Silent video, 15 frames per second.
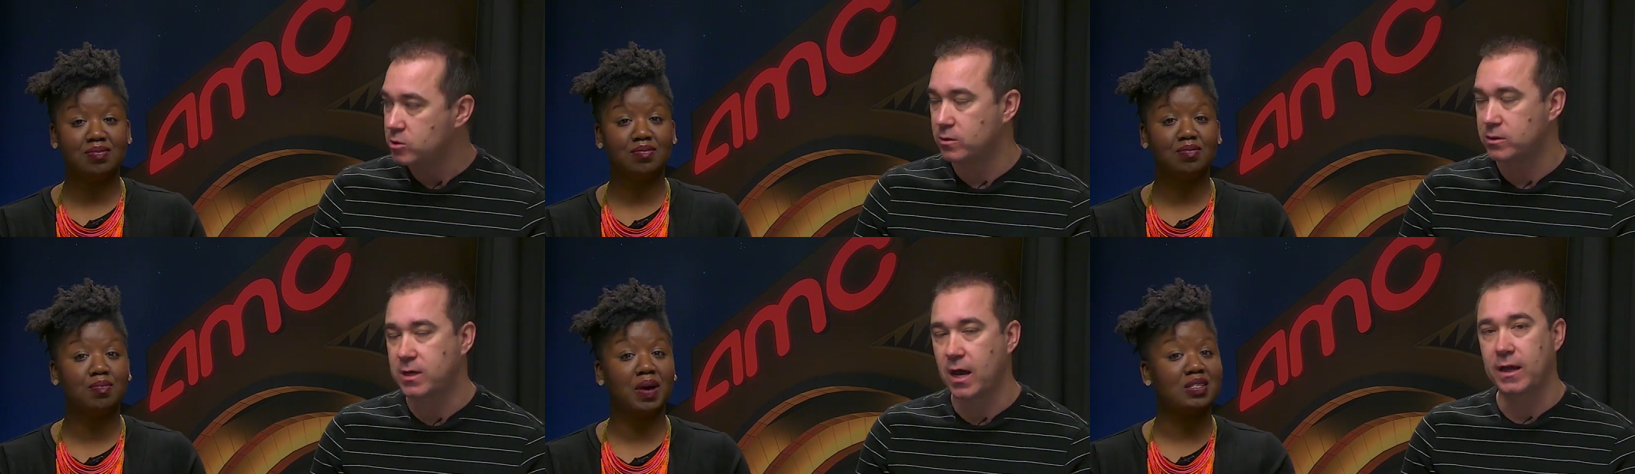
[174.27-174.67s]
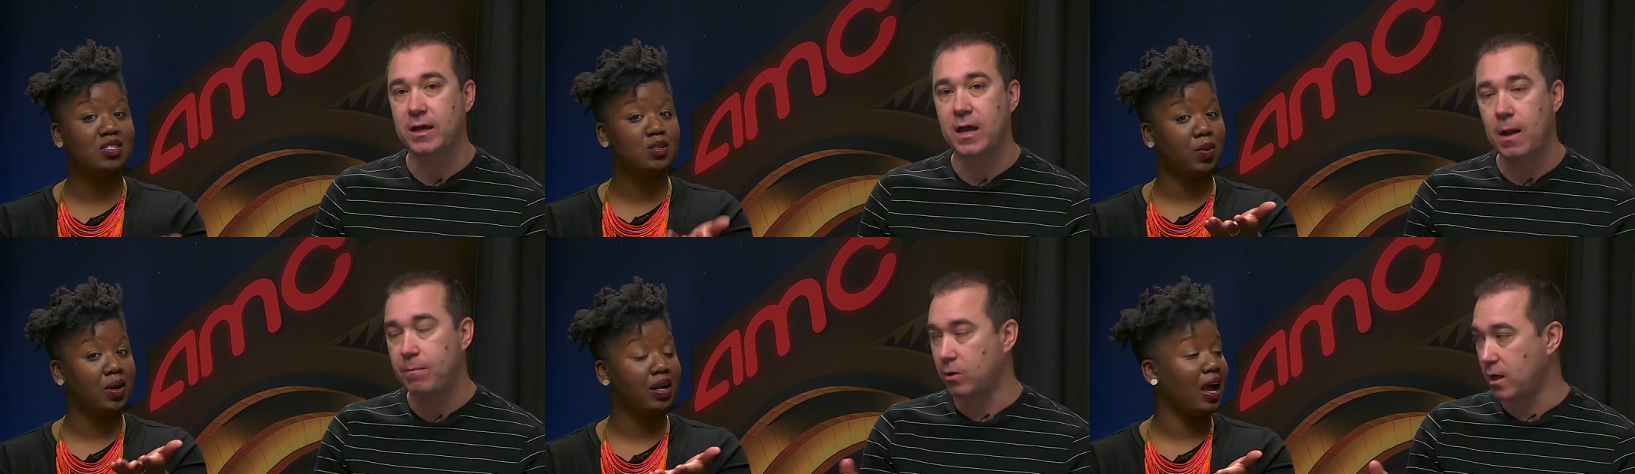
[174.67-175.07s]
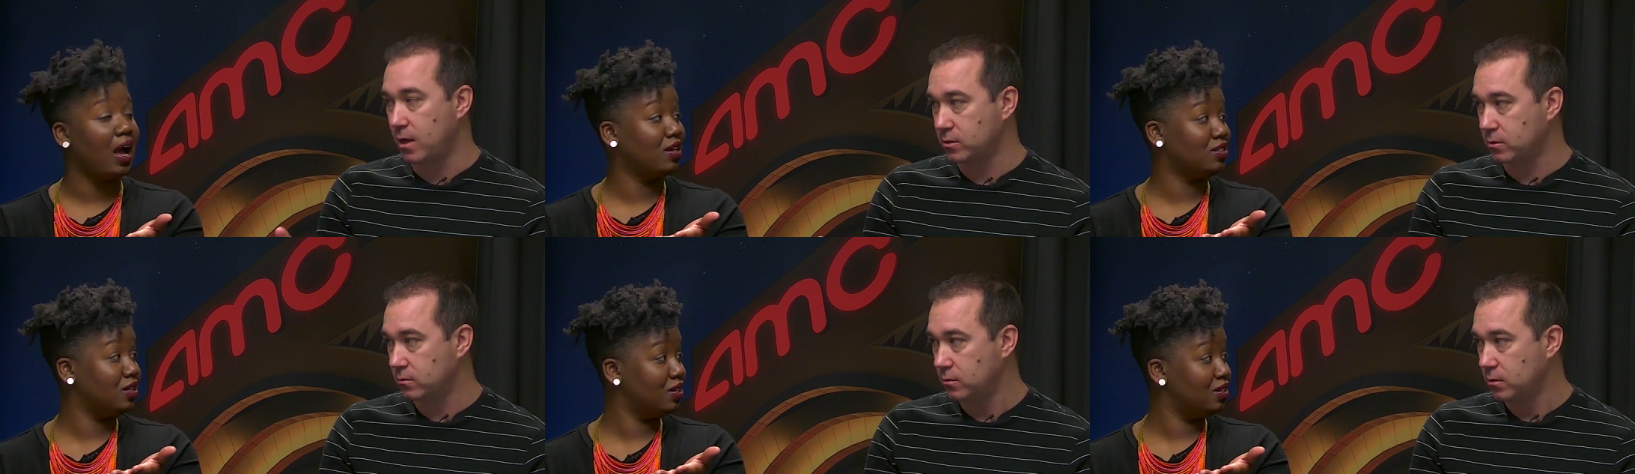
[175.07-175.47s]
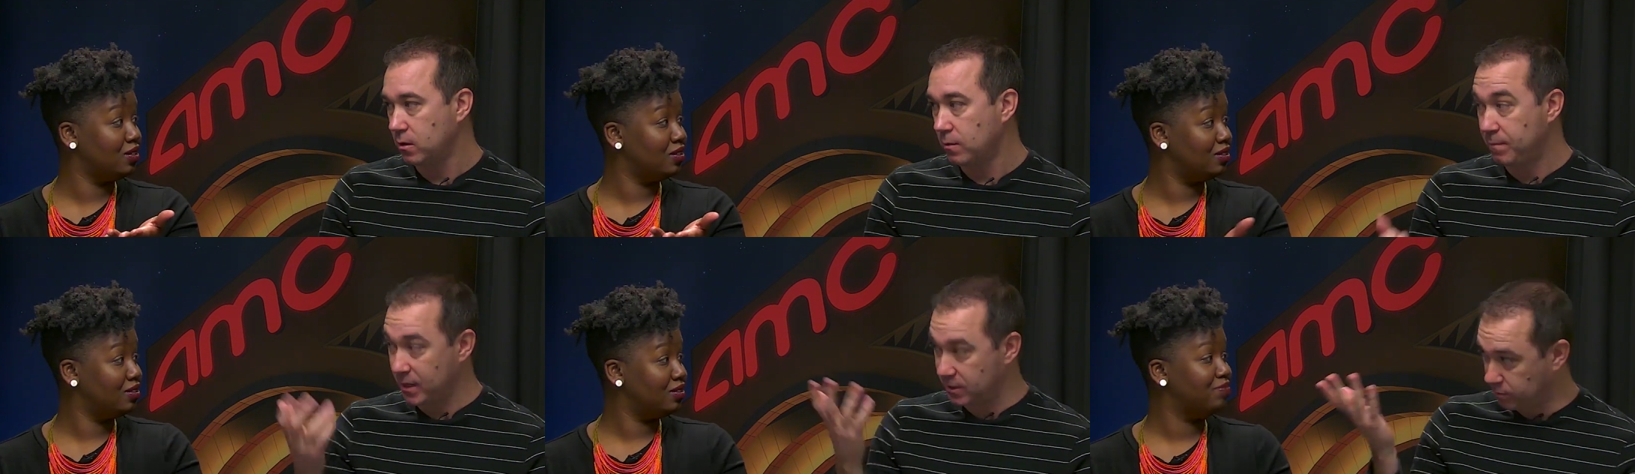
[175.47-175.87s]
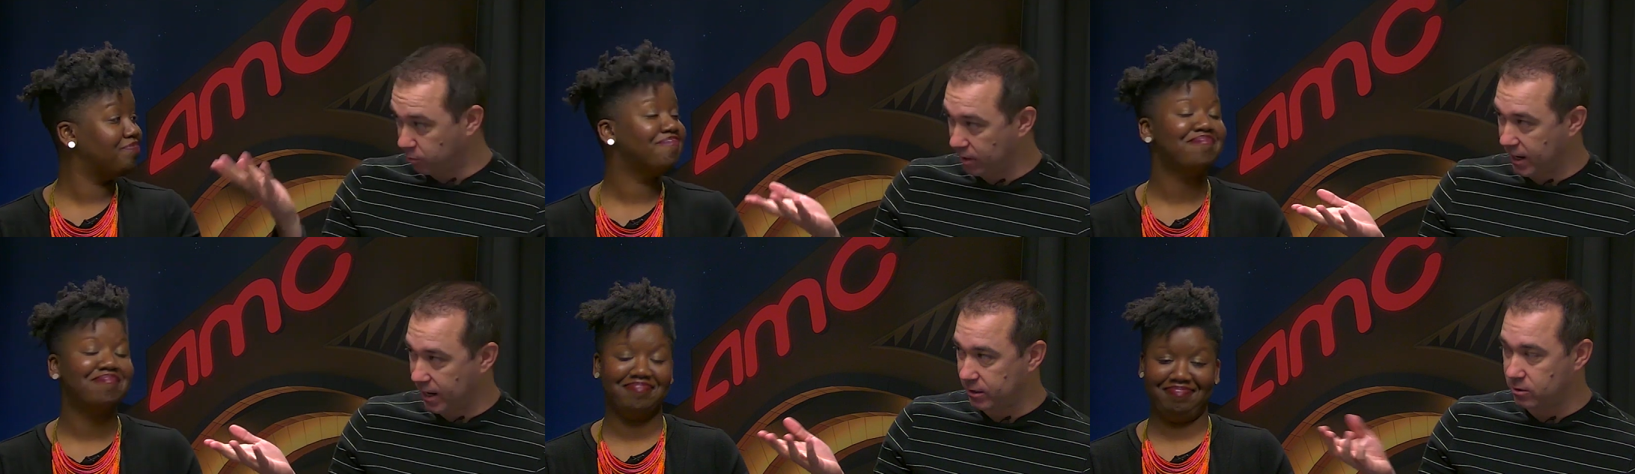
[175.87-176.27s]
Speaker 1: So it's got best a couple. supporting actor. Best
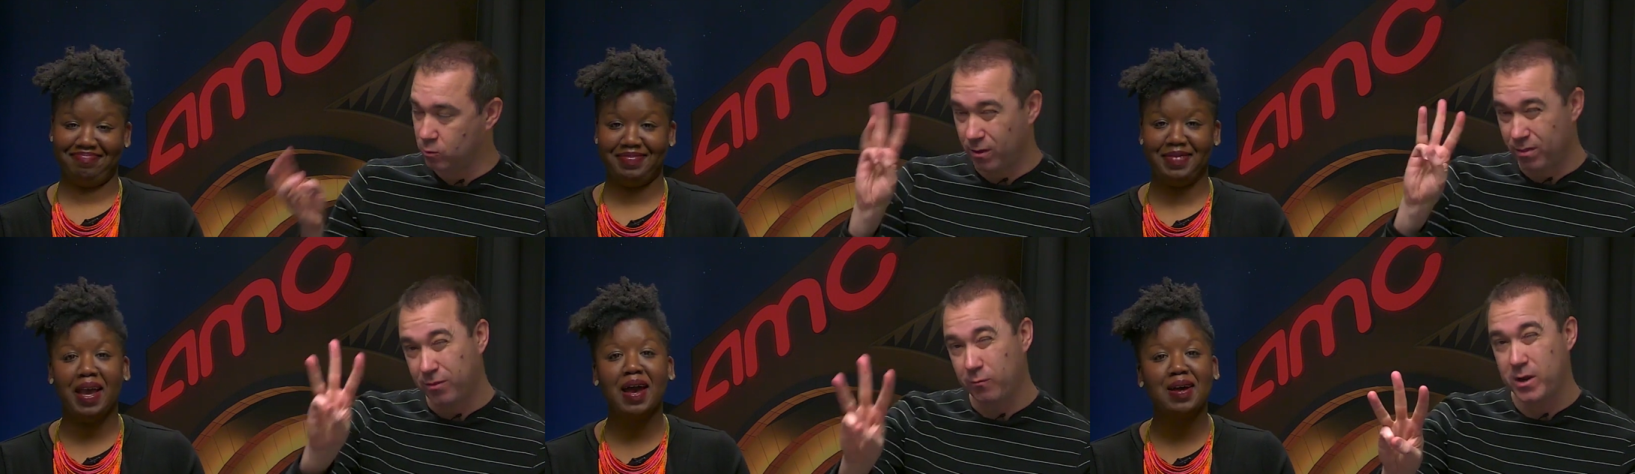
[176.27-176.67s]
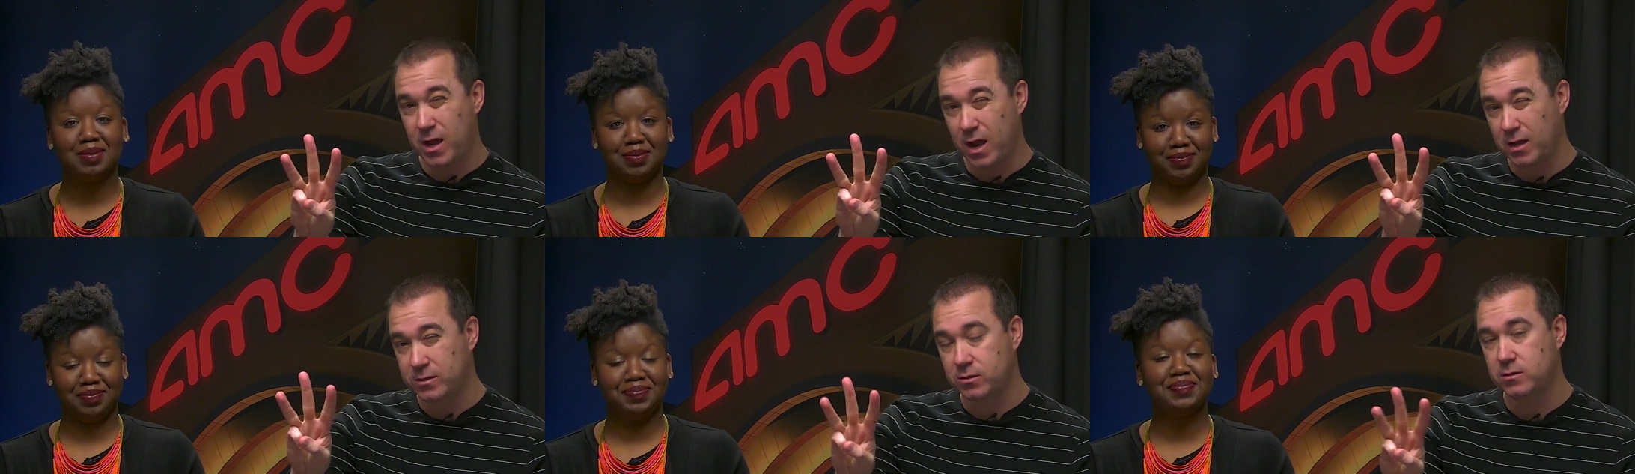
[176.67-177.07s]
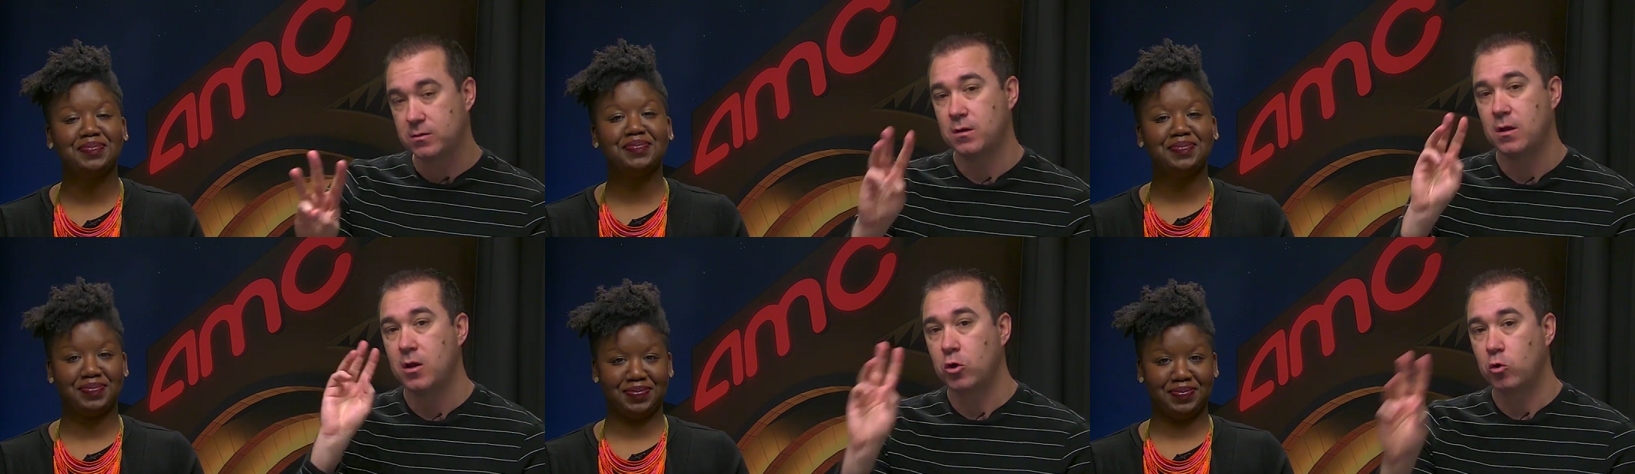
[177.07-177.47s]
supporting actor won yeah. three Oscars.